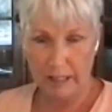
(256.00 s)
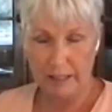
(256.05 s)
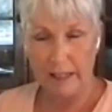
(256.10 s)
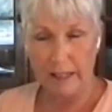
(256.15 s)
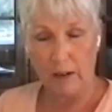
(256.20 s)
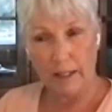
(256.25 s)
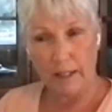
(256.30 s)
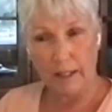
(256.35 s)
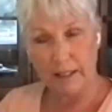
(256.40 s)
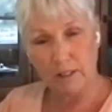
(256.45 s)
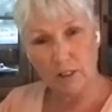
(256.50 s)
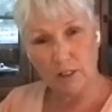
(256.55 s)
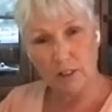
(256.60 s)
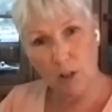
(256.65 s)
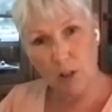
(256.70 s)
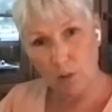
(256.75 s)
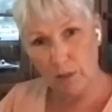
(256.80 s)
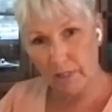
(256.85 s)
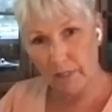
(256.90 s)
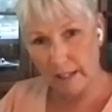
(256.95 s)
Now, I didn't
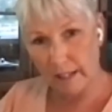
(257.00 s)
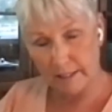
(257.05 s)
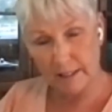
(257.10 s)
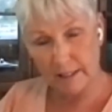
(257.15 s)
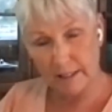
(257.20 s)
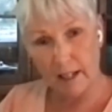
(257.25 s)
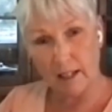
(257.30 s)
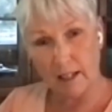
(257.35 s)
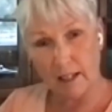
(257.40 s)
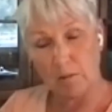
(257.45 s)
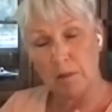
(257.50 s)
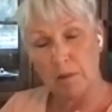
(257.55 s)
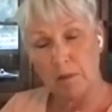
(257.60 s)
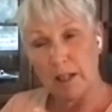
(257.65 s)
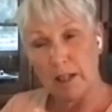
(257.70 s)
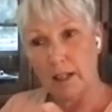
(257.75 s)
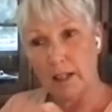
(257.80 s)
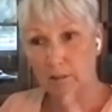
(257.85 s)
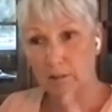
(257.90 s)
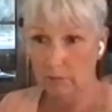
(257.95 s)
know at that time,
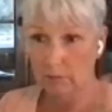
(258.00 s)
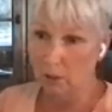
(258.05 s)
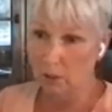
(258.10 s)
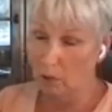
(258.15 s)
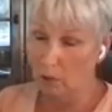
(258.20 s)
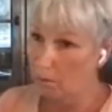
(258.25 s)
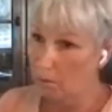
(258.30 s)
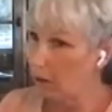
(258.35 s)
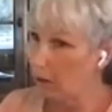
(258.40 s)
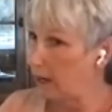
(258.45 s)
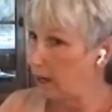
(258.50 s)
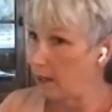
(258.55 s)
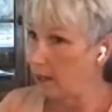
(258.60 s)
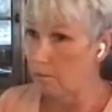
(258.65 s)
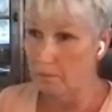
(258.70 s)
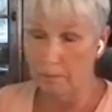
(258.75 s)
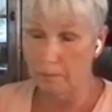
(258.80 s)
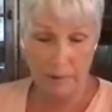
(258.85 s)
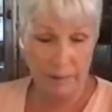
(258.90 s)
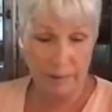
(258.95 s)

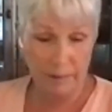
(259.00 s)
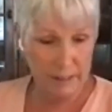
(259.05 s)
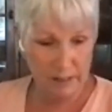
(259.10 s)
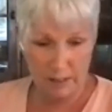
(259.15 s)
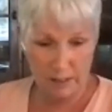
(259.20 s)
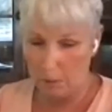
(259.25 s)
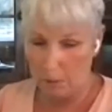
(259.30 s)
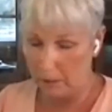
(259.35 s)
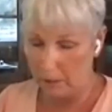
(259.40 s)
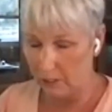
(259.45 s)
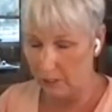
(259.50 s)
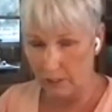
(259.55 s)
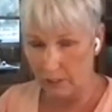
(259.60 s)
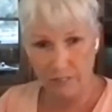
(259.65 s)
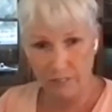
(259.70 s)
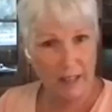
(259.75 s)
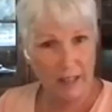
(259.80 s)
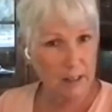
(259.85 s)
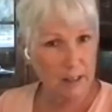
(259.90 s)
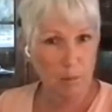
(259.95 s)
this has been a very
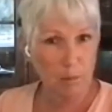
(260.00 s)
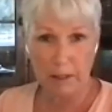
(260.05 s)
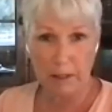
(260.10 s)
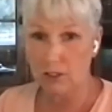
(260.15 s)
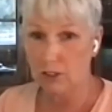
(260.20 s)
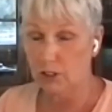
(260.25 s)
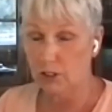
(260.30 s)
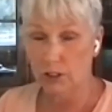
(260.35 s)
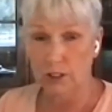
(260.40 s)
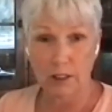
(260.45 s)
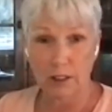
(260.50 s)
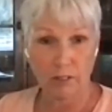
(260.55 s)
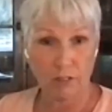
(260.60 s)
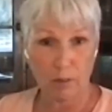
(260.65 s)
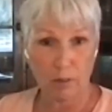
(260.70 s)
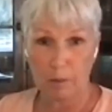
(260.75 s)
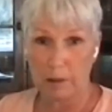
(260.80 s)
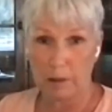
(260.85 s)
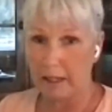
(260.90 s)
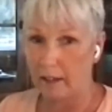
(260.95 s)
fast-paced journey
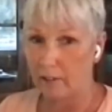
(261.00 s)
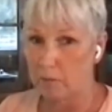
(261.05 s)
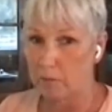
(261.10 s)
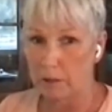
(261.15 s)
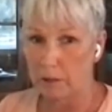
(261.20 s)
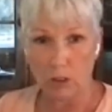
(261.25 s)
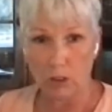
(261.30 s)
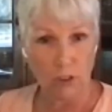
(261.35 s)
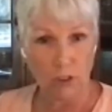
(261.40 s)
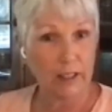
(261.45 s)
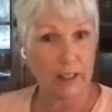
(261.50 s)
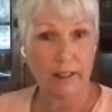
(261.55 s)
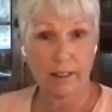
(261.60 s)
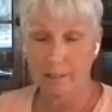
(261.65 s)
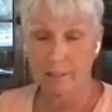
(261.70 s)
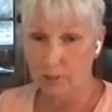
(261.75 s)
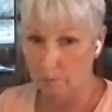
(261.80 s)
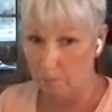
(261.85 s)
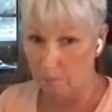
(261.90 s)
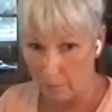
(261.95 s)
for me. I've been
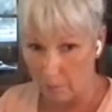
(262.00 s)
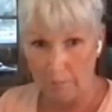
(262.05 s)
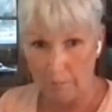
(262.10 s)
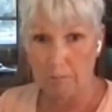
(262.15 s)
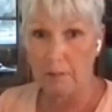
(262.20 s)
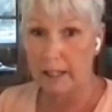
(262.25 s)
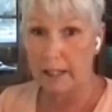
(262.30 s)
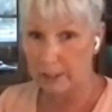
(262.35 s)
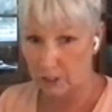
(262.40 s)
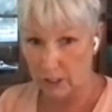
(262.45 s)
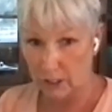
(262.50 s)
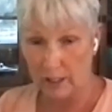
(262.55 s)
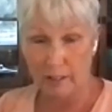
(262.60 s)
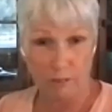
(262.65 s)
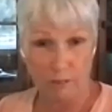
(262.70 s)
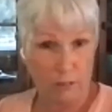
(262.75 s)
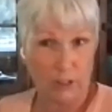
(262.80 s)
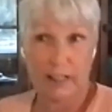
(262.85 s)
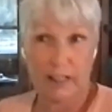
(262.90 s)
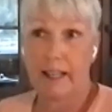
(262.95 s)
learning much
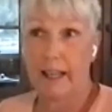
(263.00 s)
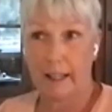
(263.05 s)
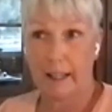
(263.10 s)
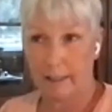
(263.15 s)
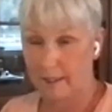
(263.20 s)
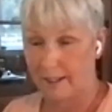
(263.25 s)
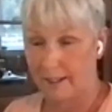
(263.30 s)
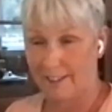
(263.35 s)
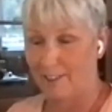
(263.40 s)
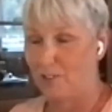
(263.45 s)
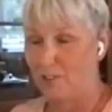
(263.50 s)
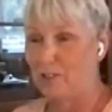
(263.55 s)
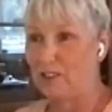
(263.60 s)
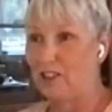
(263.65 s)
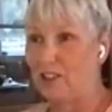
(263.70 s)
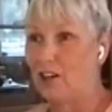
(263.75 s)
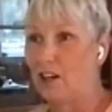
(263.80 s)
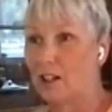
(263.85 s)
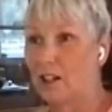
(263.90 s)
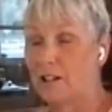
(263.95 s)
every day that I go
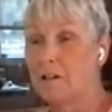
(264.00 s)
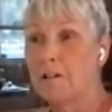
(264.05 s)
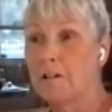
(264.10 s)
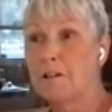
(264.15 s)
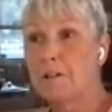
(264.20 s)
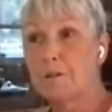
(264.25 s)
along.